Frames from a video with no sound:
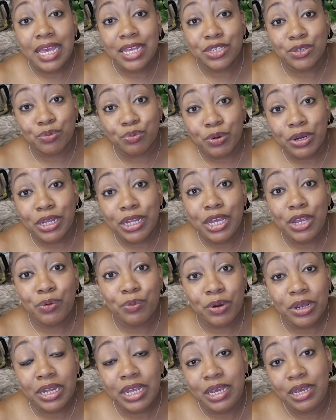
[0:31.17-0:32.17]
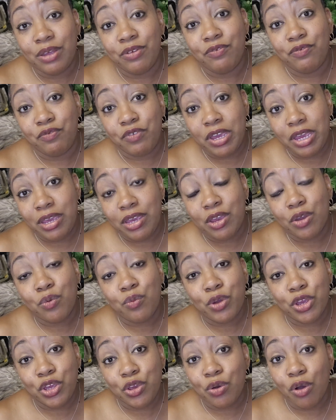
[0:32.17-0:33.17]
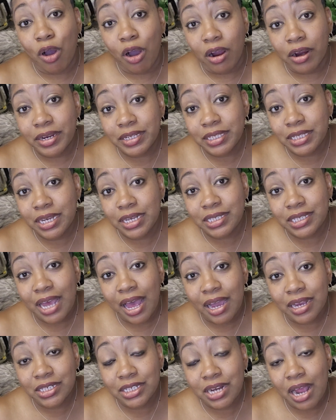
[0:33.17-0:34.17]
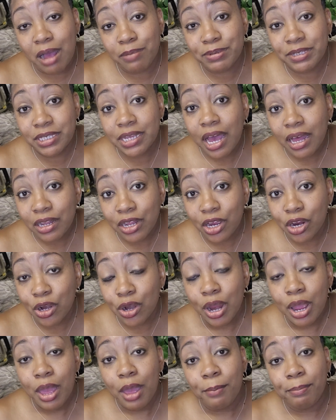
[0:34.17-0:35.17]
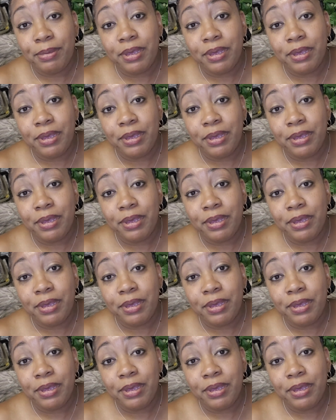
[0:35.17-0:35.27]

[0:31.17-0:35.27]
is really convenient when you are a TikTok shop seller